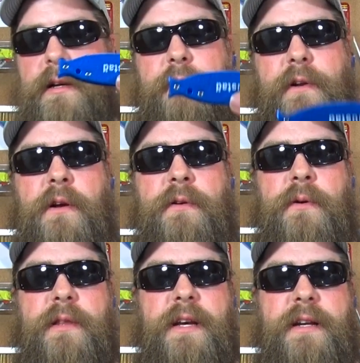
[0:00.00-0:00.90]
If you don't know
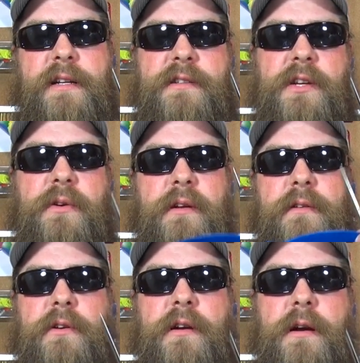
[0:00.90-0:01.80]
what that is, you can
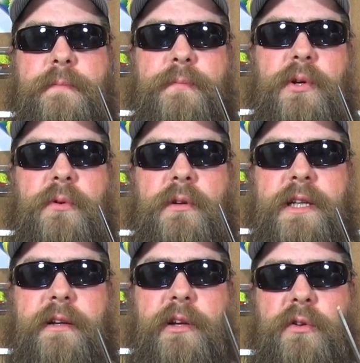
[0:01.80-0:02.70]
look it up, Google
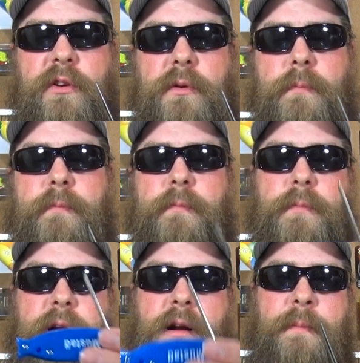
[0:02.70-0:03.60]
it, YouTube,
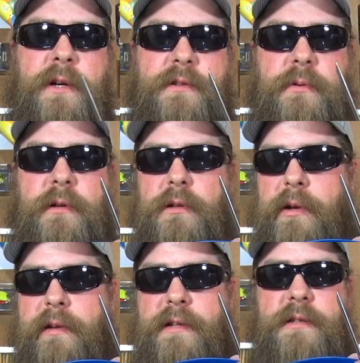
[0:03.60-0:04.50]
but I'm also
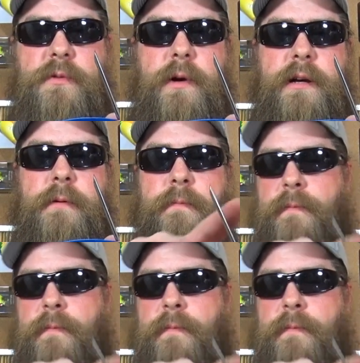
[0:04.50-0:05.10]
including this as well.